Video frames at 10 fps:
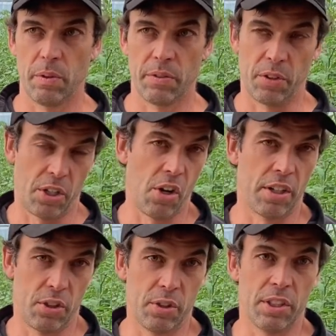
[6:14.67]
if we're going to
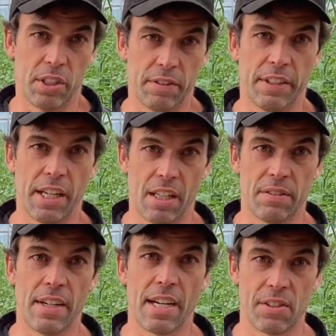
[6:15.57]
do a delivery to
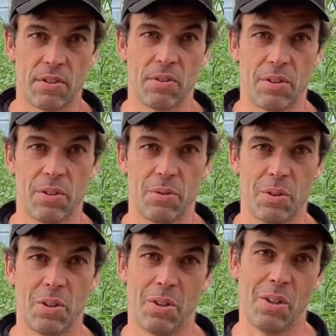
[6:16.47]
Halifax,
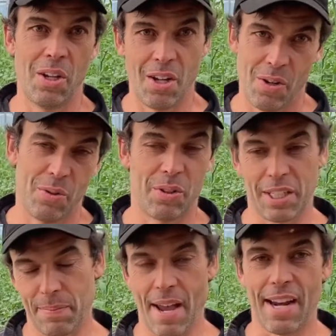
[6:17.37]
we'll
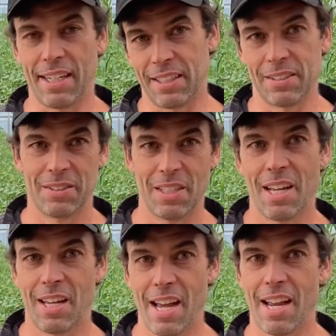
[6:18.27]
keep adding,
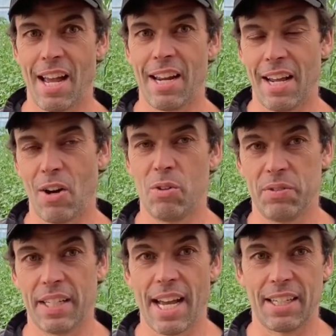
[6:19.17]

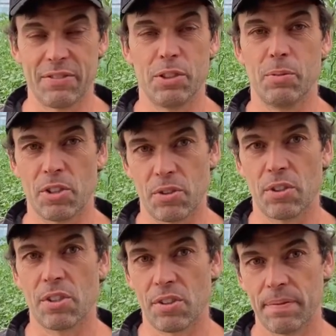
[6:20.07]
hopefully adding a few more stores.